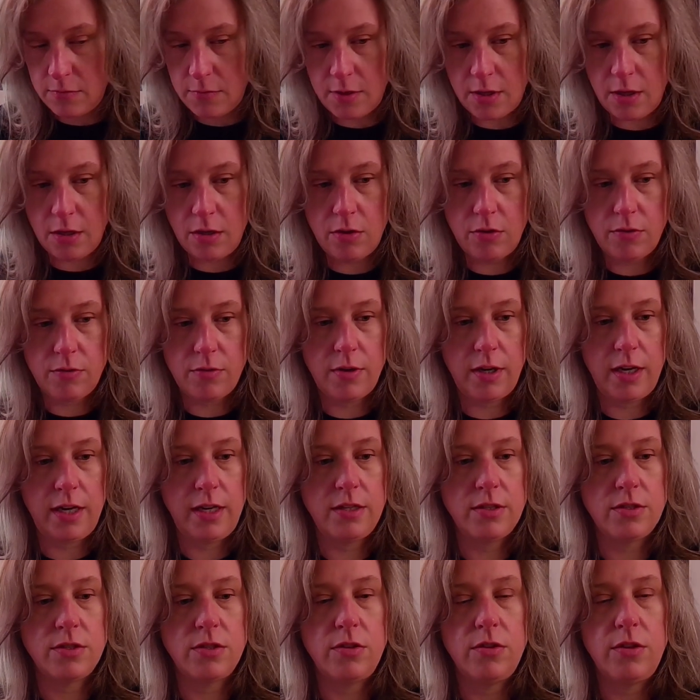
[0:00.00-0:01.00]
All
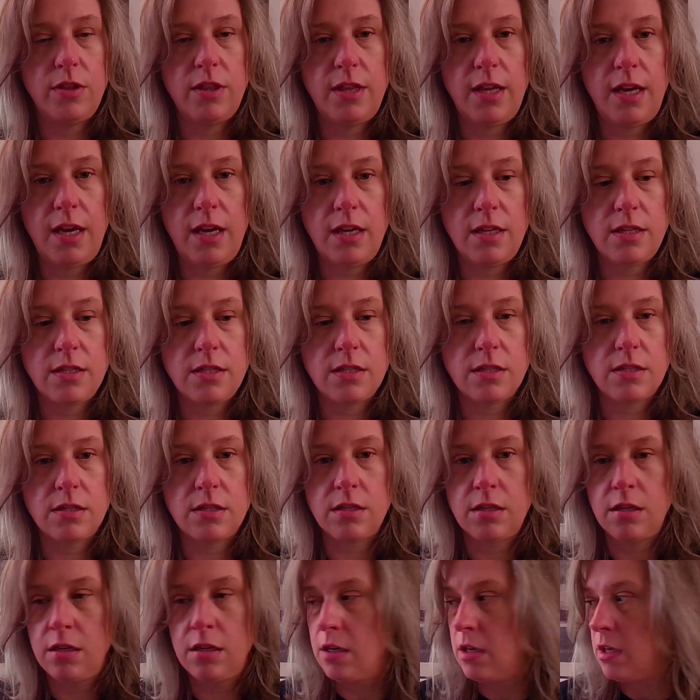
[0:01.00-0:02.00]
right, so that's
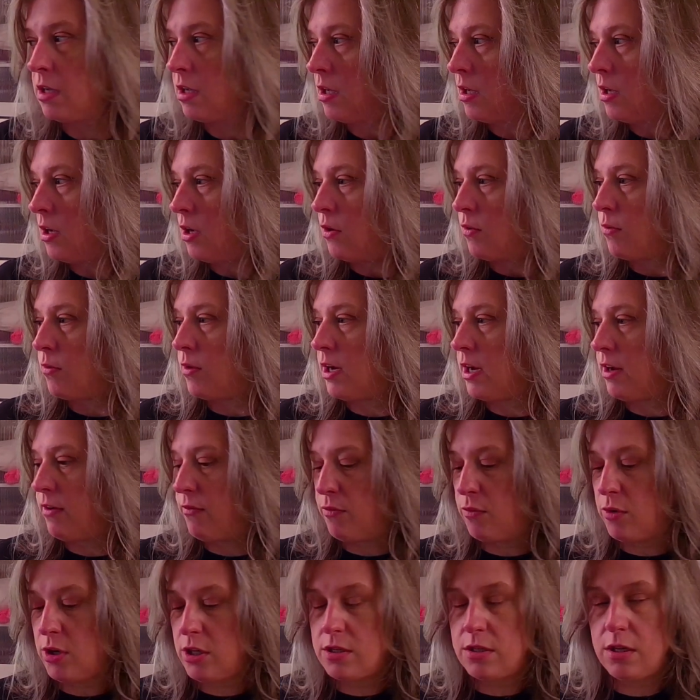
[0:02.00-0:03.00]
what I've
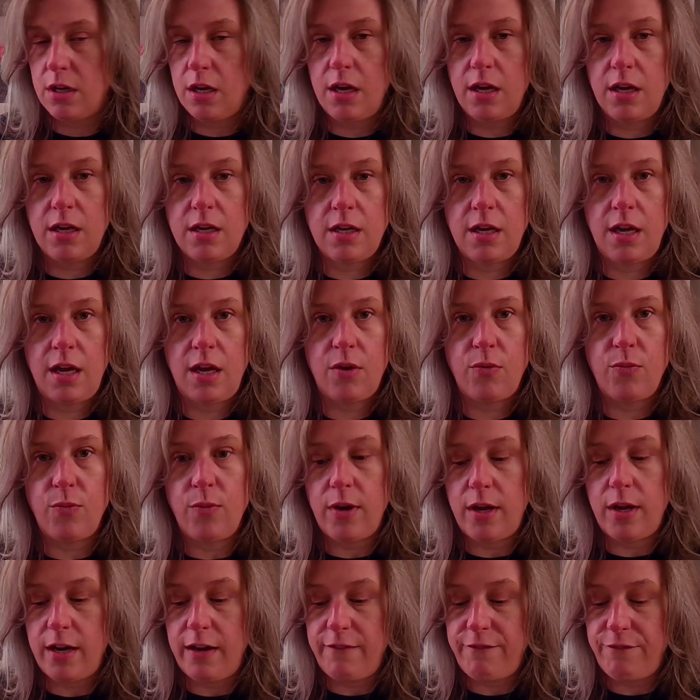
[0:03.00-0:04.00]
worked on and
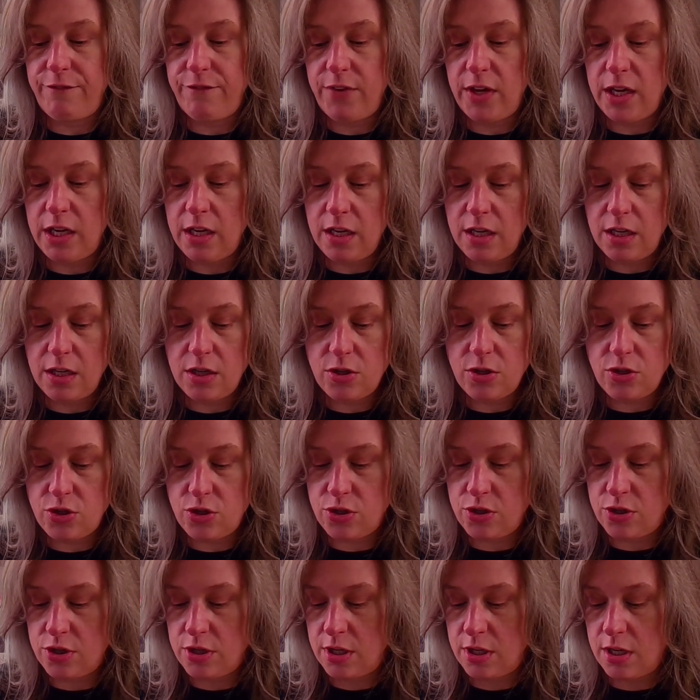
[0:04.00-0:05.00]
what I
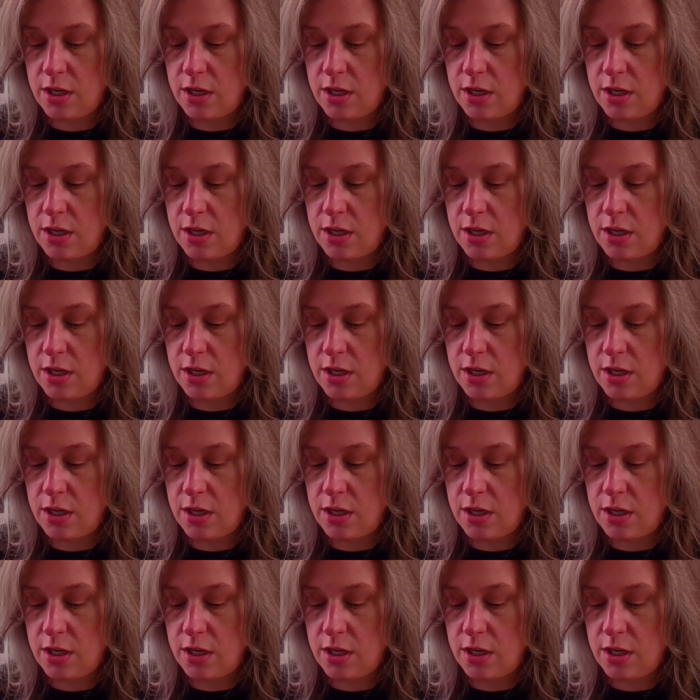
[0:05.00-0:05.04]
finished.